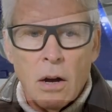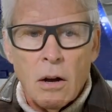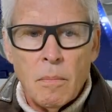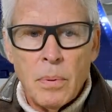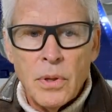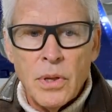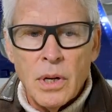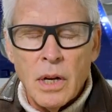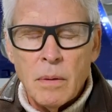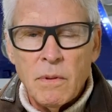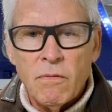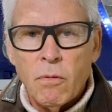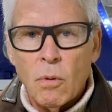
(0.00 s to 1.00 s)
But the
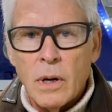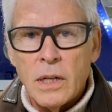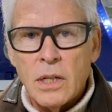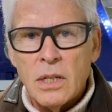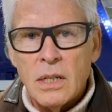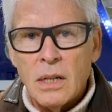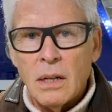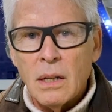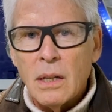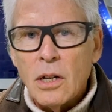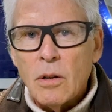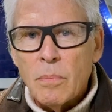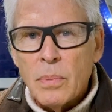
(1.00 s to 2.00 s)
night before, I just did a
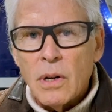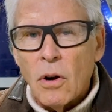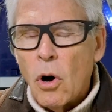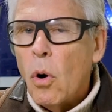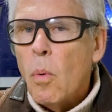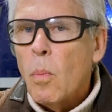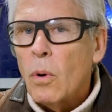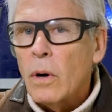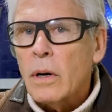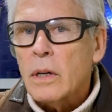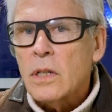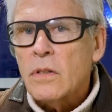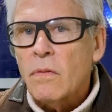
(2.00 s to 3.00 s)
little bit of
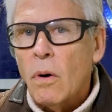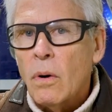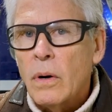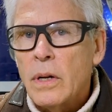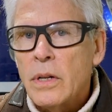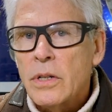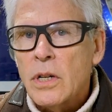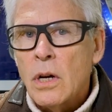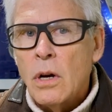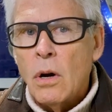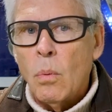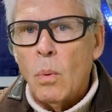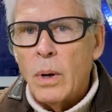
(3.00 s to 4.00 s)
homework as far as
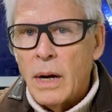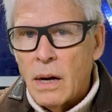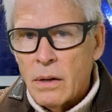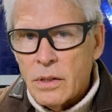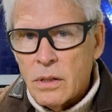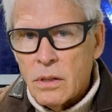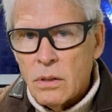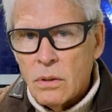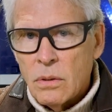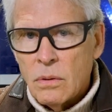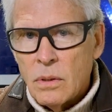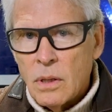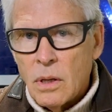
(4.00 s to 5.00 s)
what
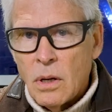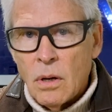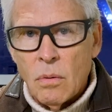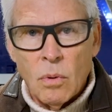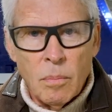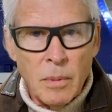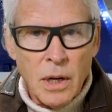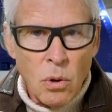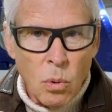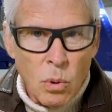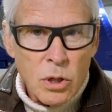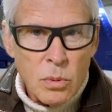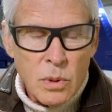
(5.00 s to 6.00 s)
altitude, what my
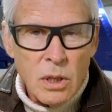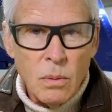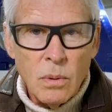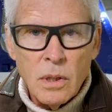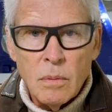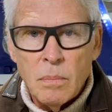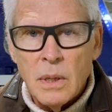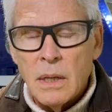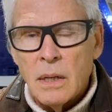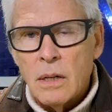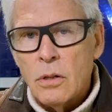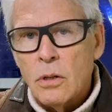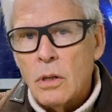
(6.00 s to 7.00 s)
course was going to be,
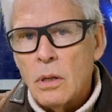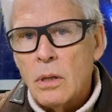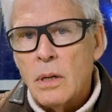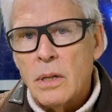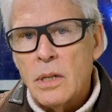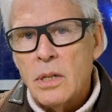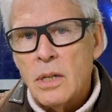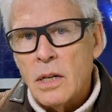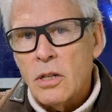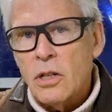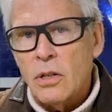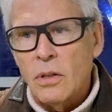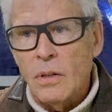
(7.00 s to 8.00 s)
and I took a look on the
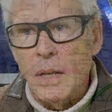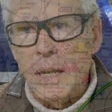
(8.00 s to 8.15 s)
sectional,